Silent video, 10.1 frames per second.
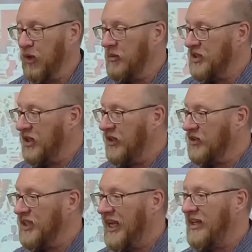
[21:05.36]
materials
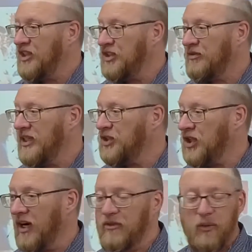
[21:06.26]
and just finish
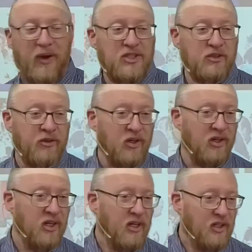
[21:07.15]
off the rest of her
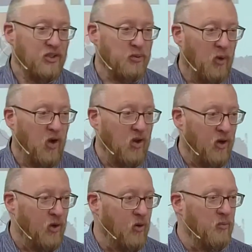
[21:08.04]
small
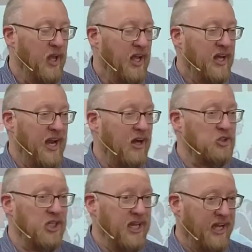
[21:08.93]
home? Now she
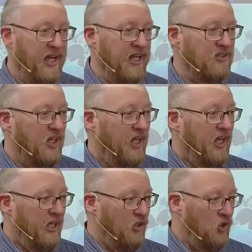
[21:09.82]
has
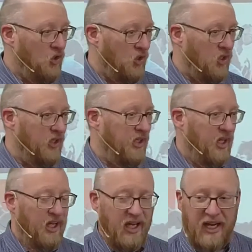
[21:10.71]
a good
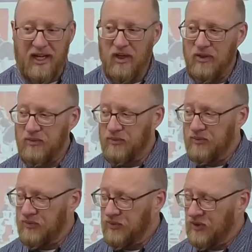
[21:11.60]
uh,
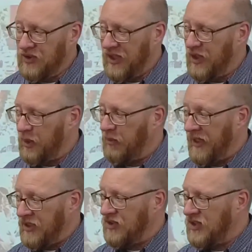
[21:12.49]
cinder. It's
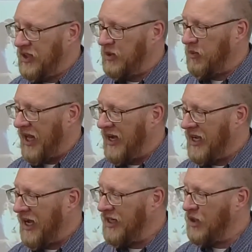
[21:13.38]
a cinder block
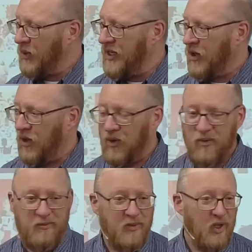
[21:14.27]
concrete
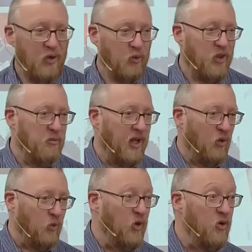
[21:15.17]
home with a metal
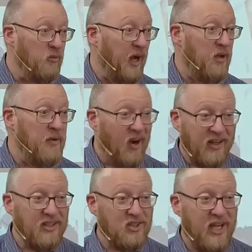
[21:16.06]
roof. By American
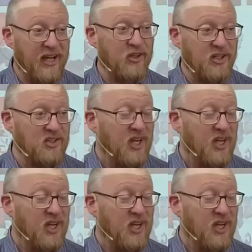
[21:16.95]
standards,